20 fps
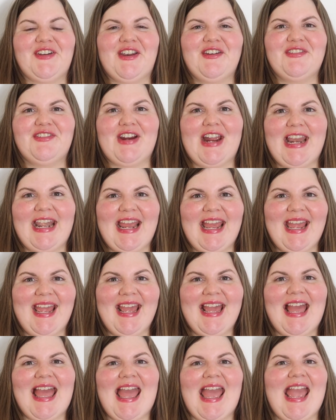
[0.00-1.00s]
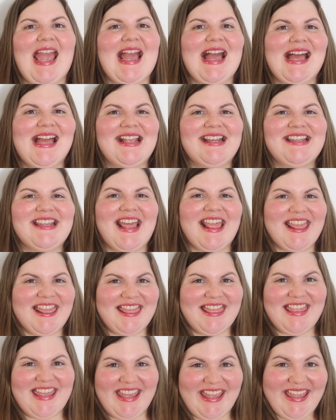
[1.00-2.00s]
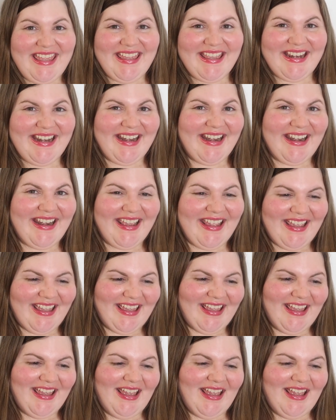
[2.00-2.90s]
fun Friday. And then